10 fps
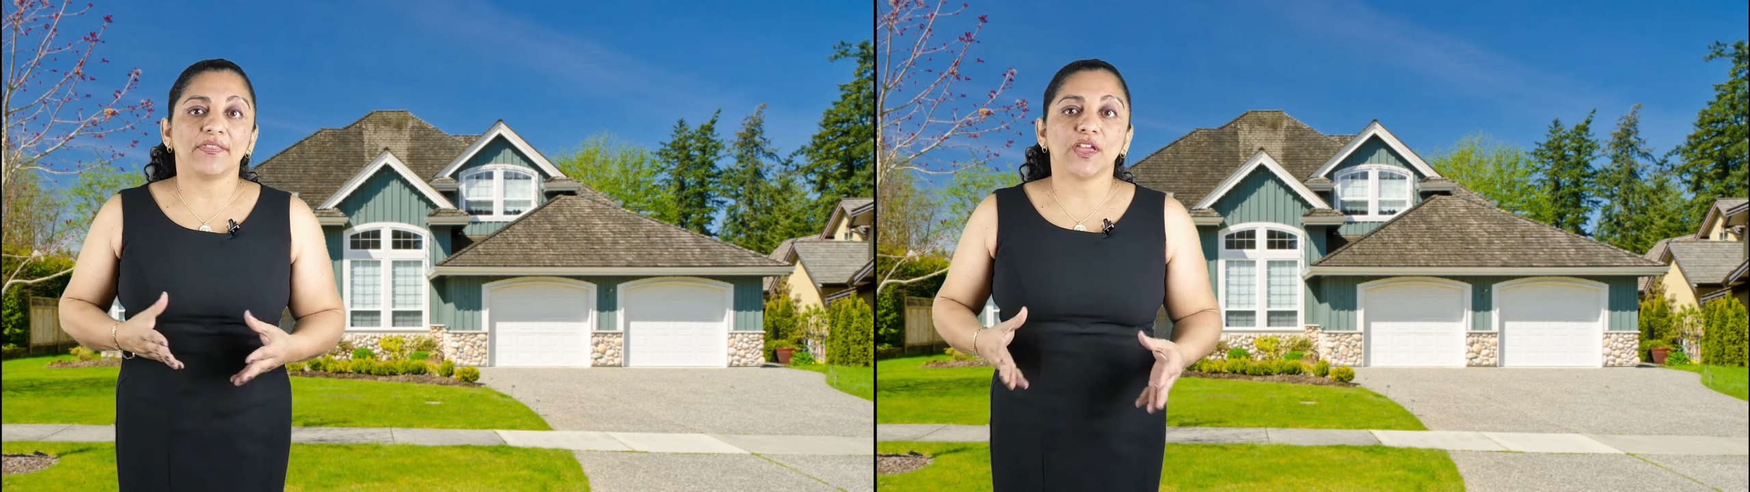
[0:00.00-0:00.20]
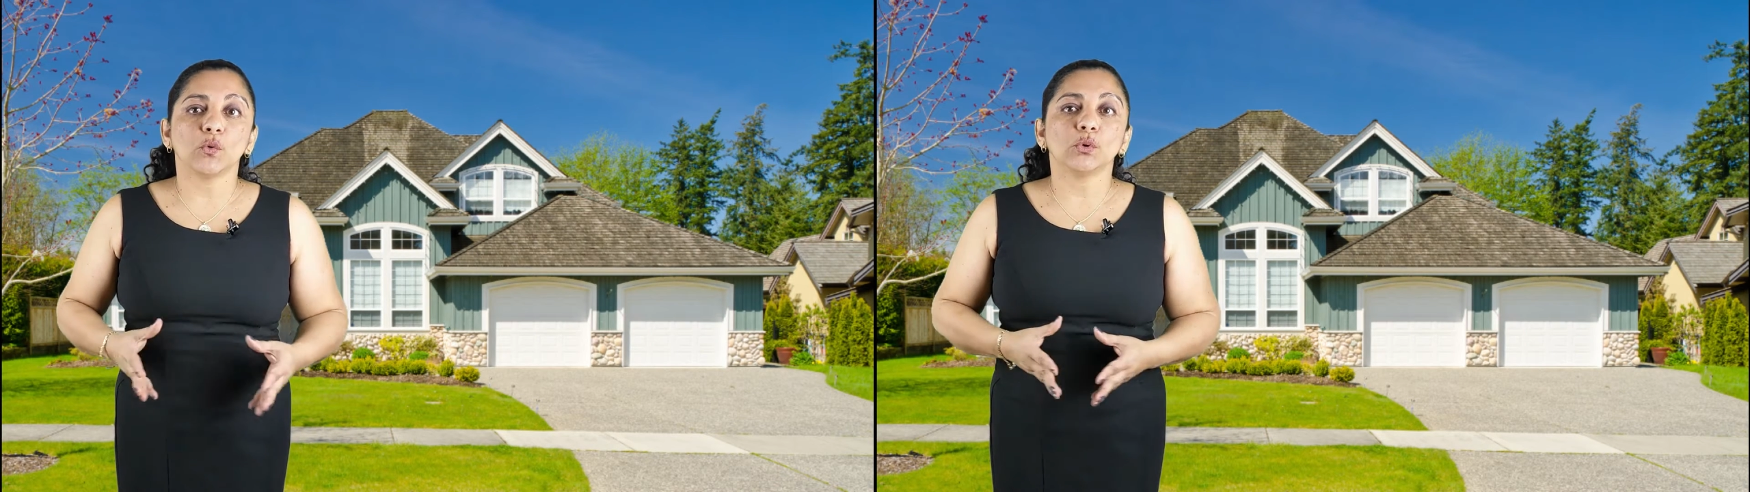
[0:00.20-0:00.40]

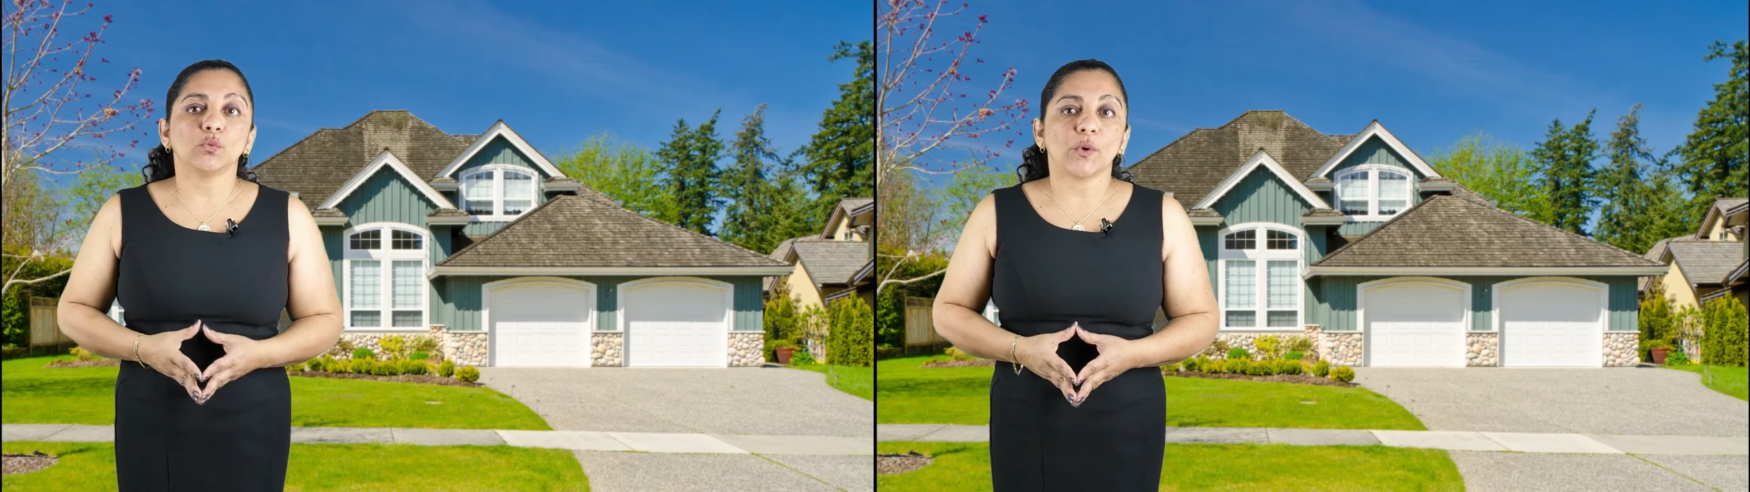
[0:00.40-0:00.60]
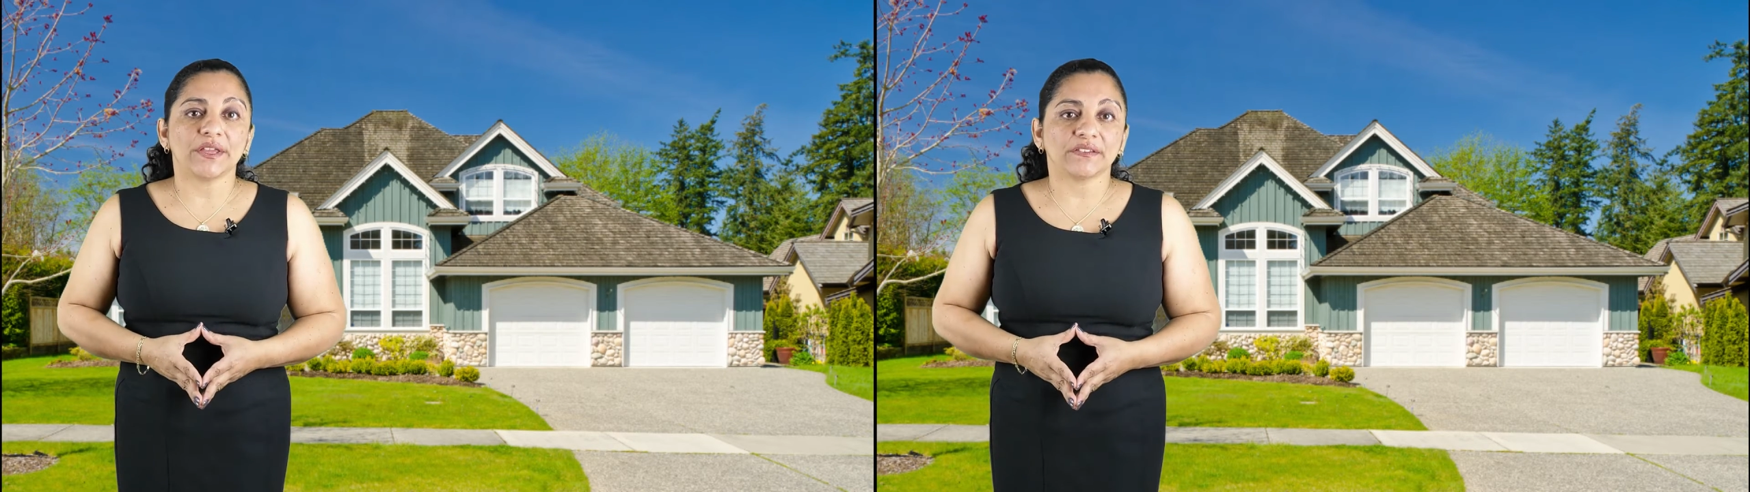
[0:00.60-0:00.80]
and they
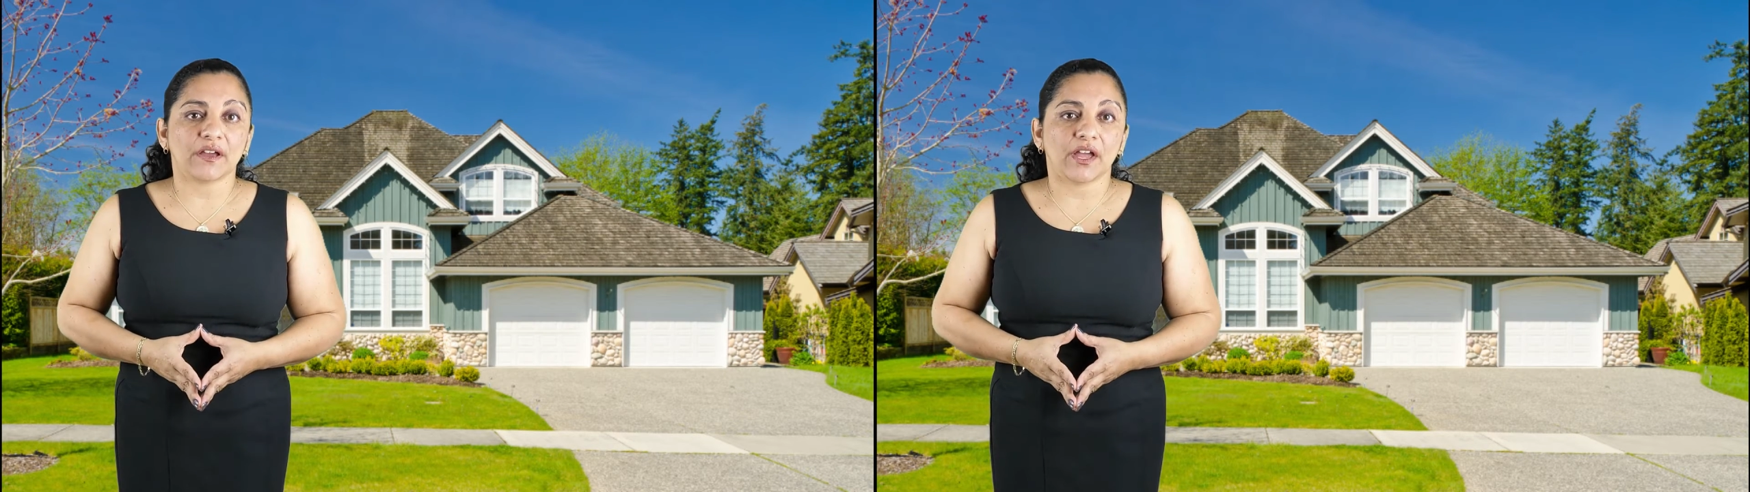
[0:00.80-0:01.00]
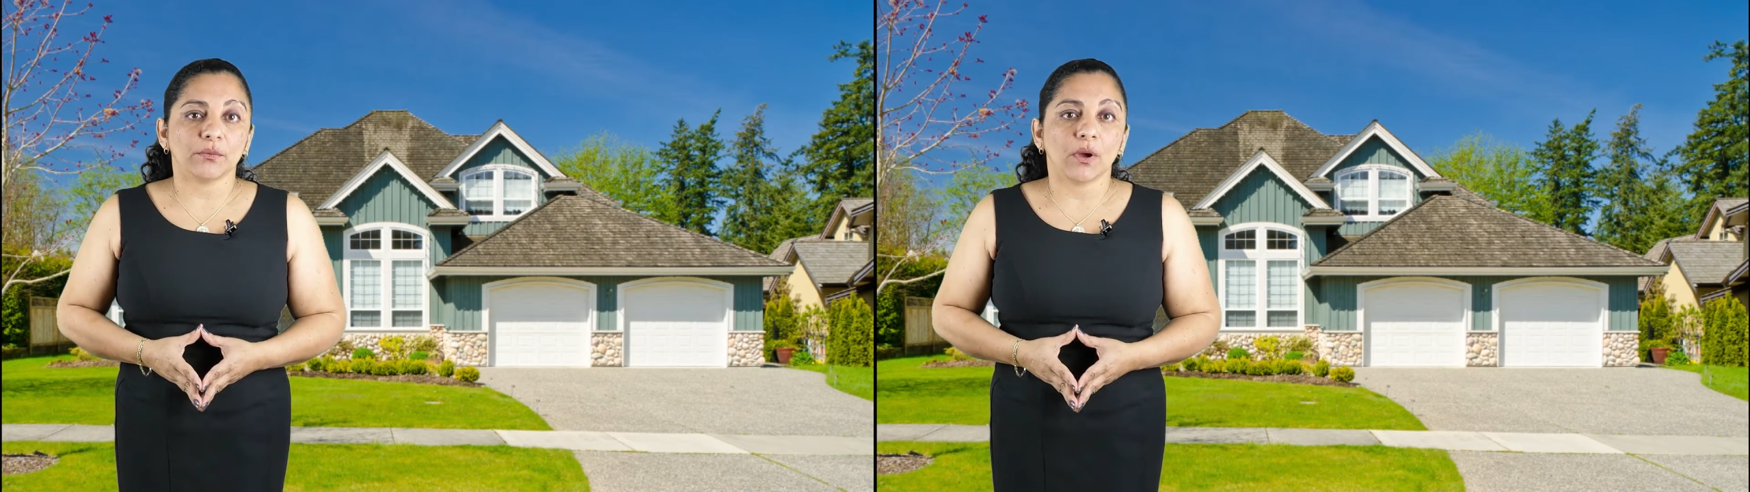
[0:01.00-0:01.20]
will
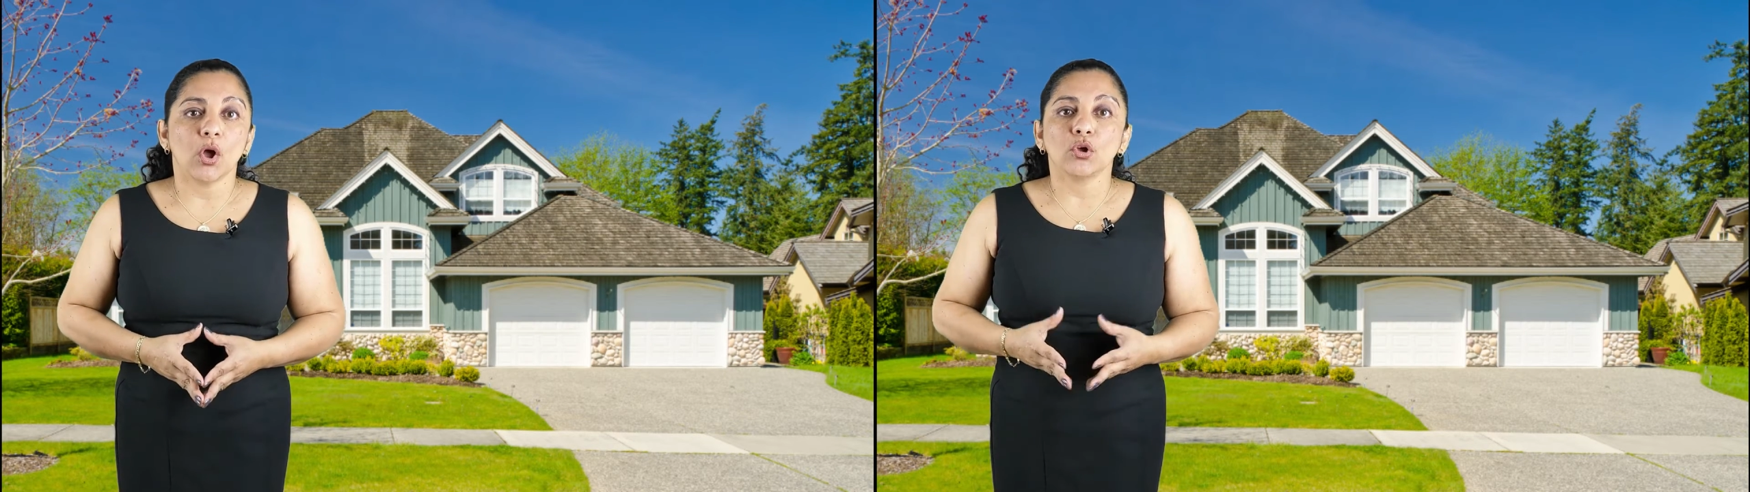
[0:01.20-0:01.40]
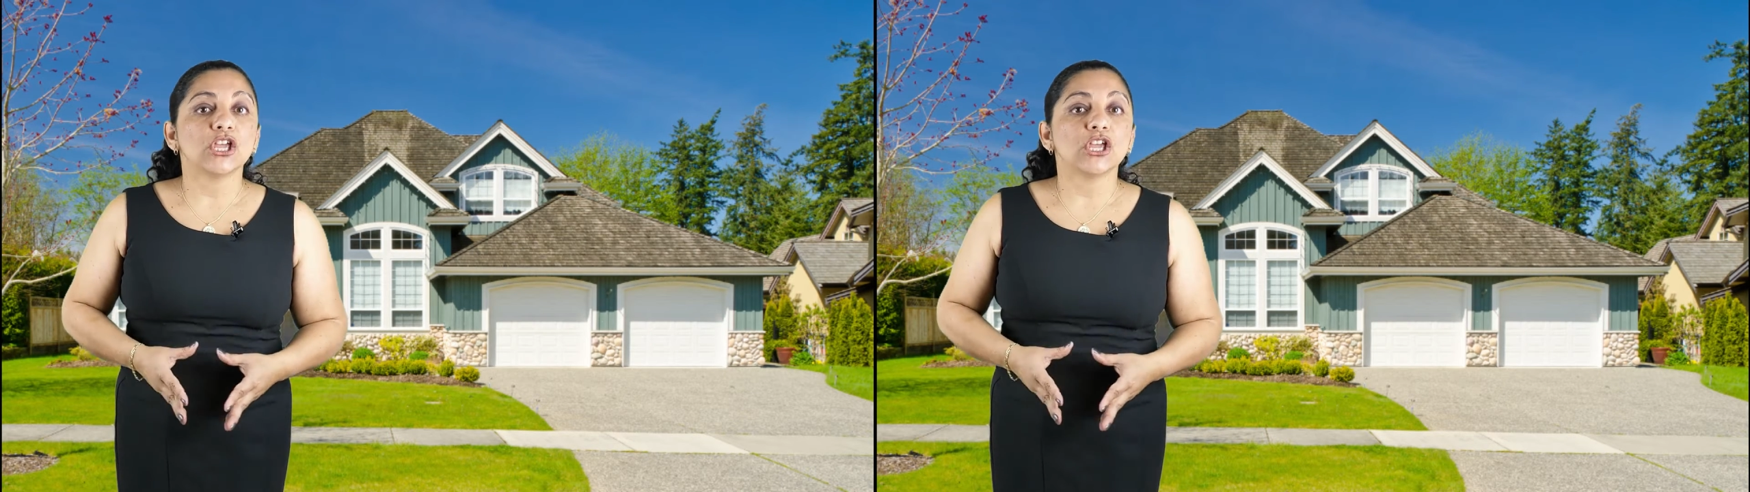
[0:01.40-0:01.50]
waste time.